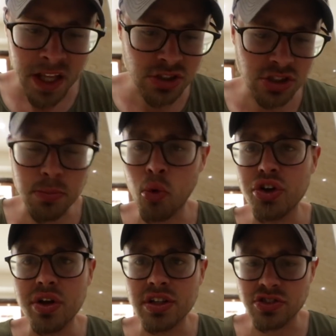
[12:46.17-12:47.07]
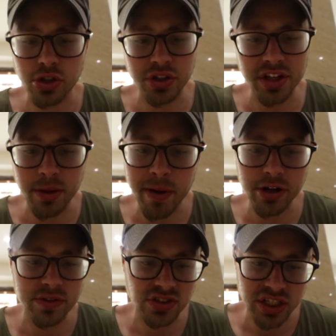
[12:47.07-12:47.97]
Just the more you get it stirred in, the
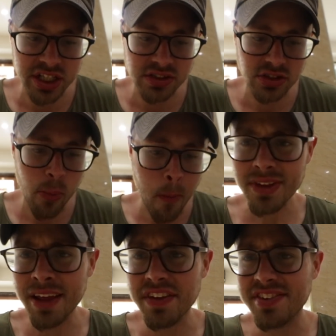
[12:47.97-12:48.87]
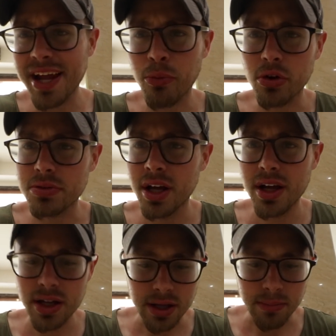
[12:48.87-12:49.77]
better this gets. If these had more
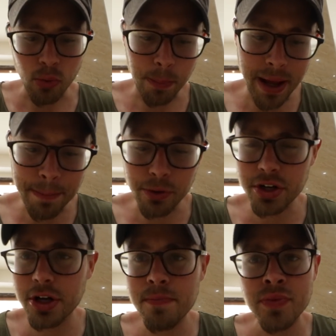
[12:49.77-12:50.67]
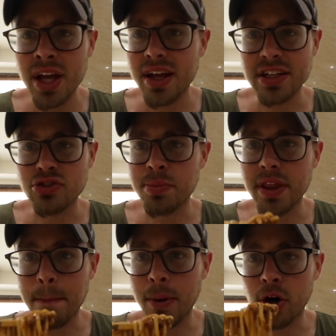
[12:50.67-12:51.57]
pepper in them, these would be
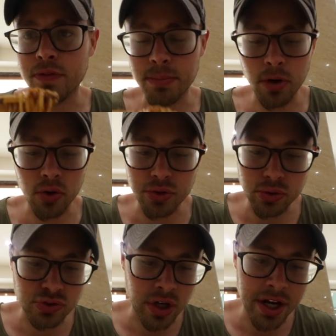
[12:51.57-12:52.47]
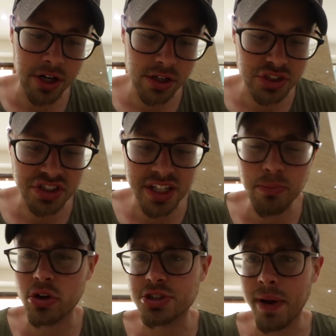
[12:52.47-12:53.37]
the perfect bowl of noodles right here. Just need
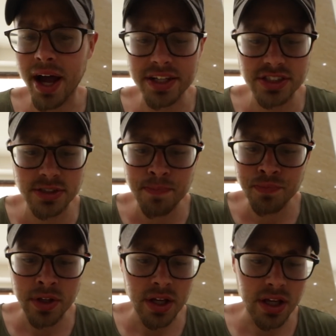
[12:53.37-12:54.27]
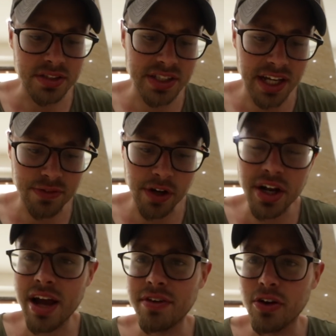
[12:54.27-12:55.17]
more spice. They say it's very
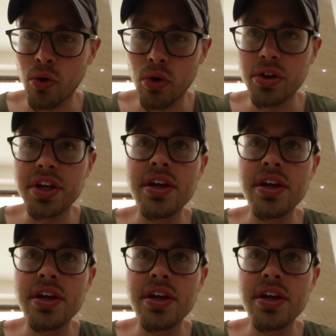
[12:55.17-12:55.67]
heavy and oily,